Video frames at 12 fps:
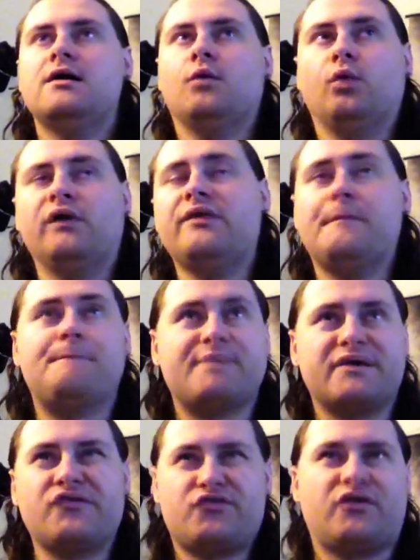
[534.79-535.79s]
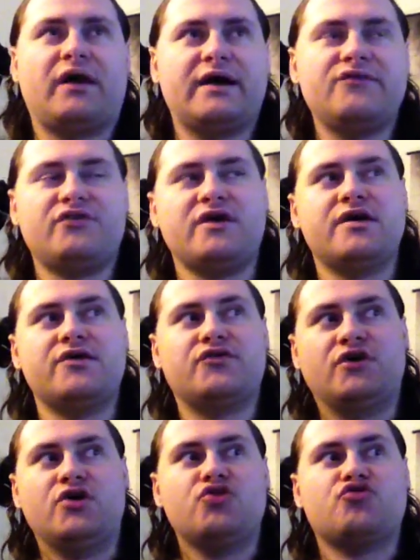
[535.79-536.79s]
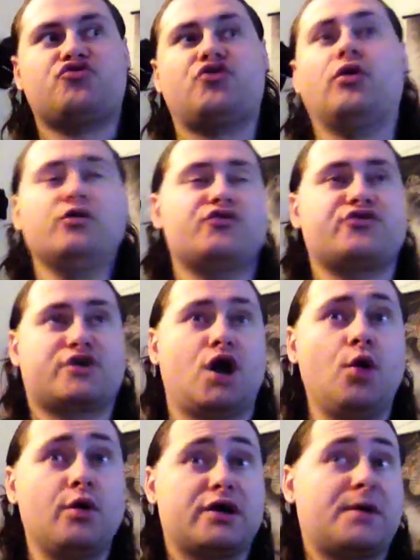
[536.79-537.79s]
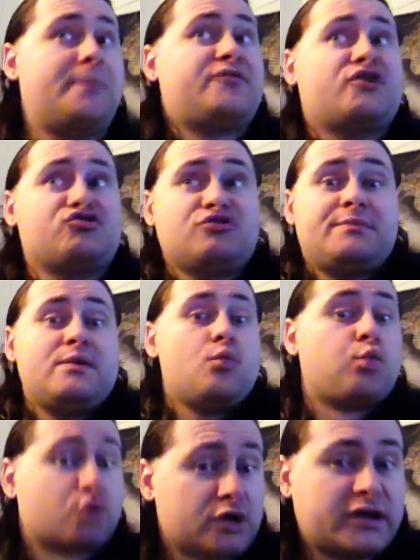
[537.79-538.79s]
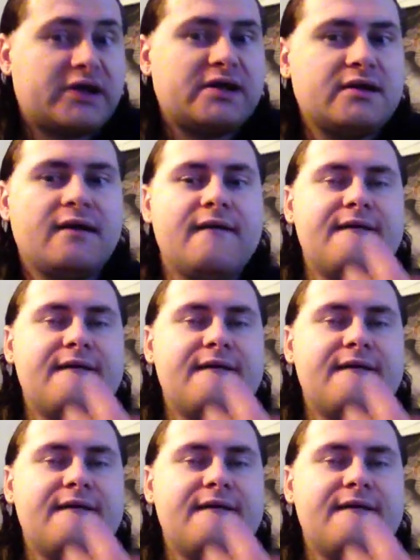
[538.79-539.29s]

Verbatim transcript: One of the biggest signs is Solo Sikoa could potentially be working